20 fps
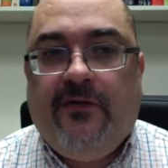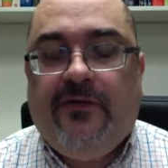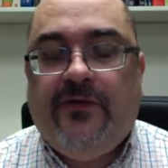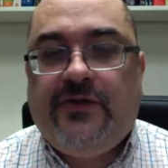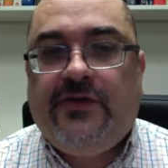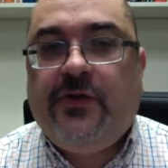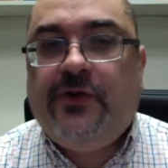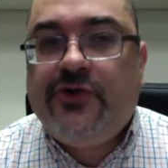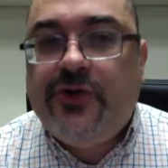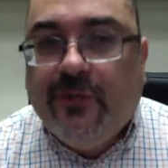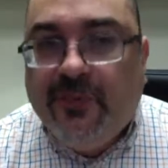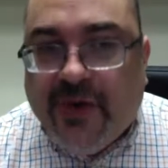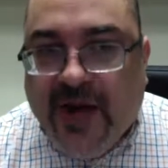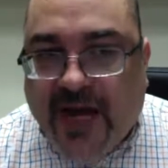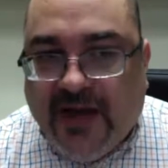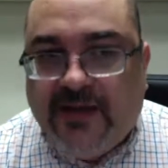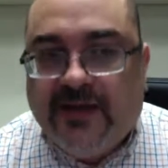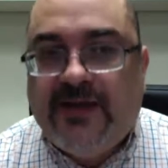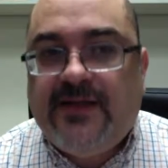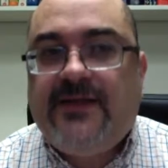social
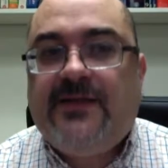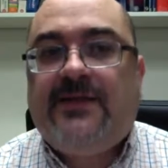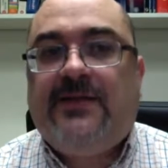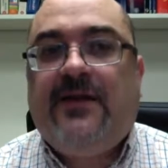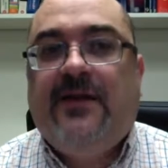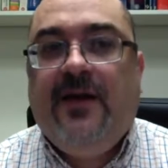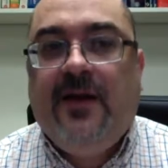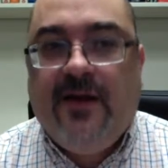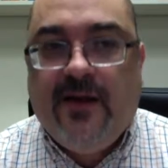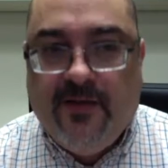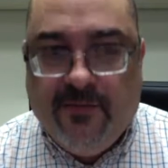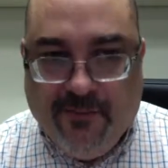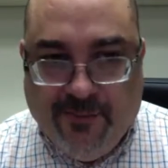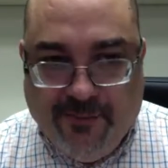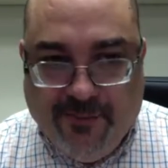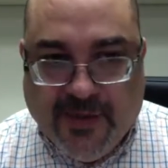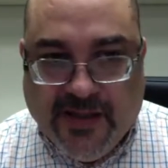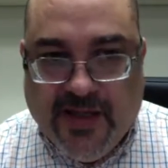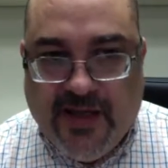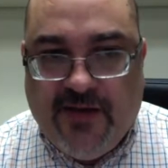practice,
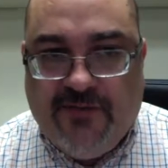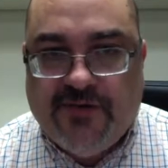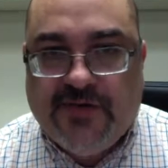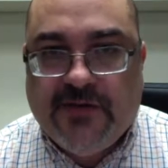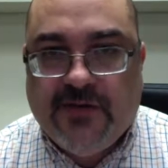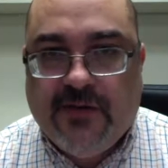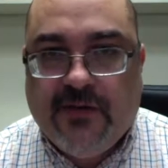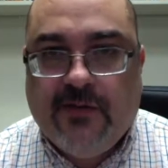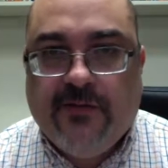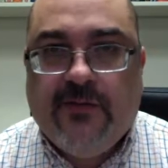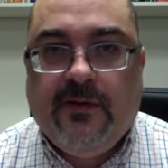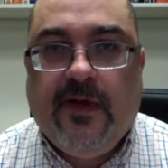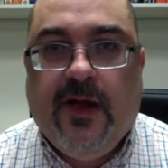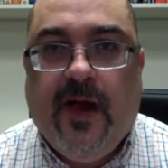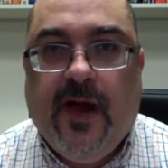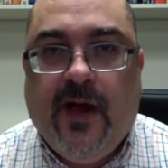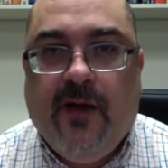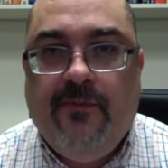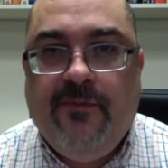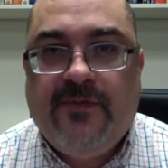beliefs,
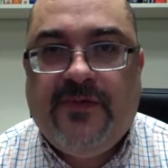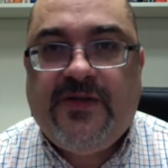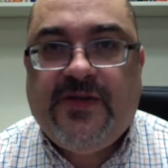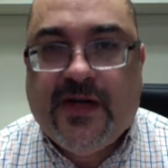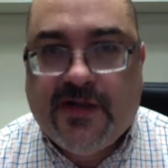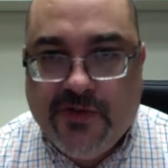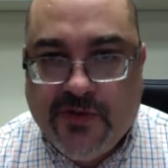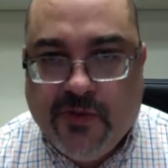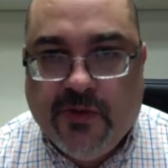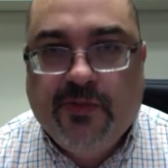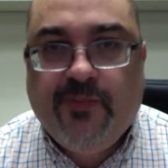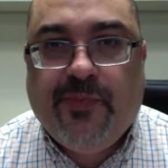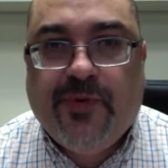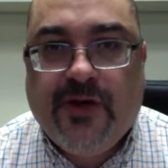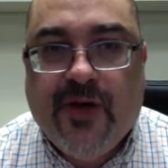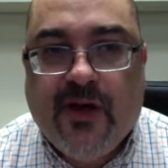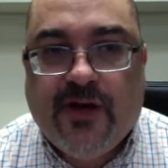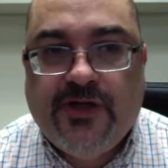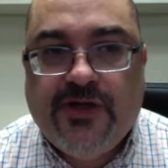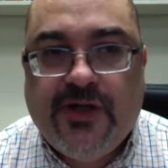textual
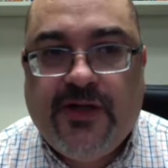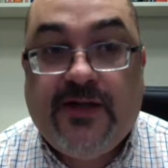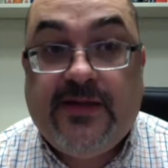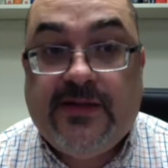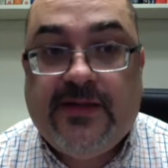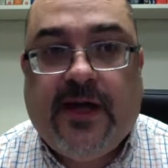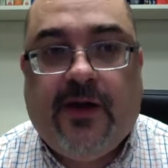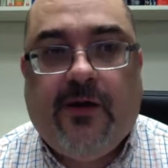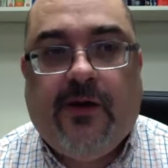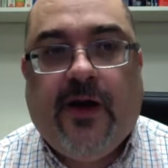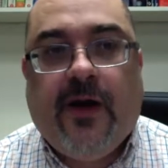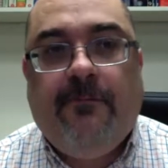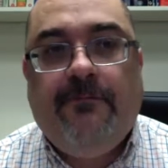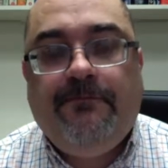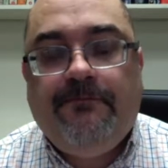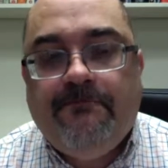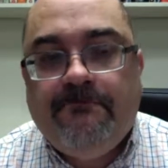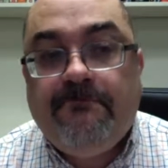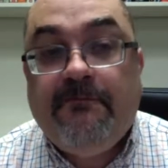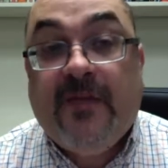production, etc.
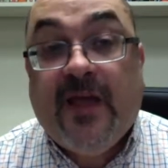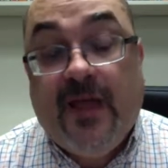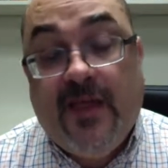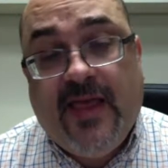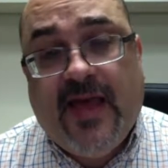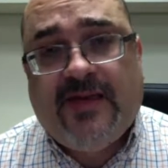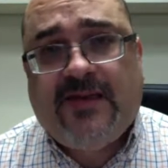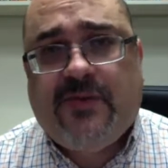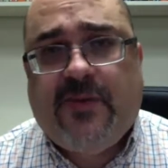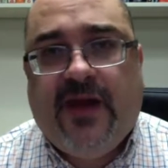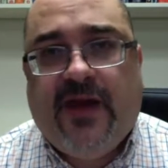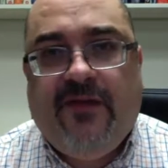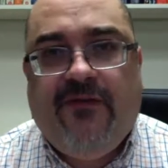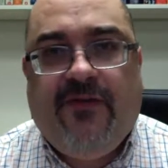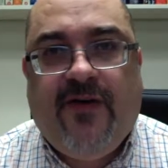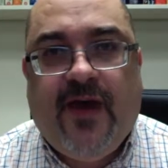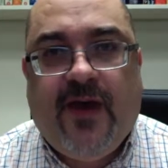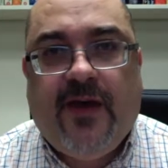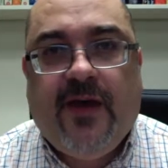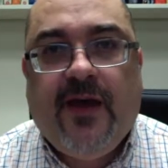And that's what I
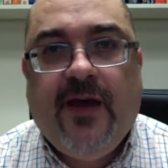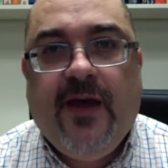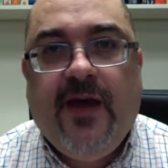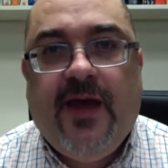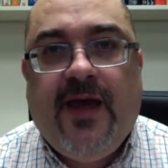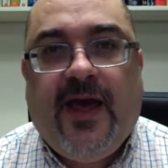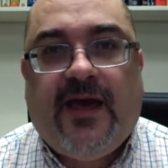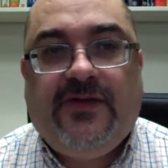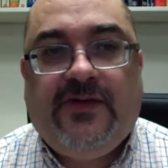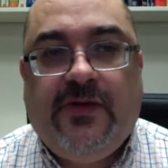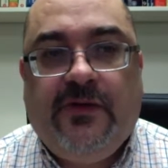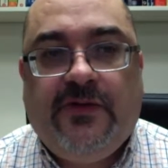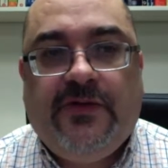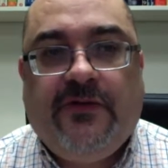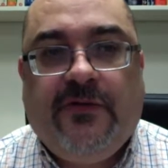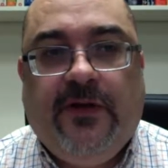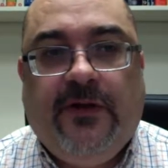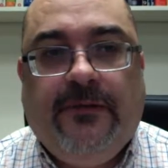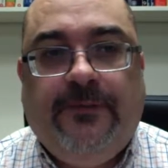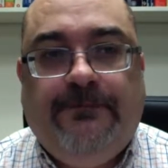find as
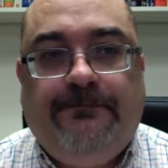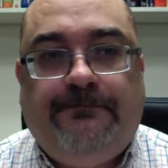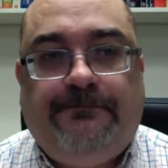useful.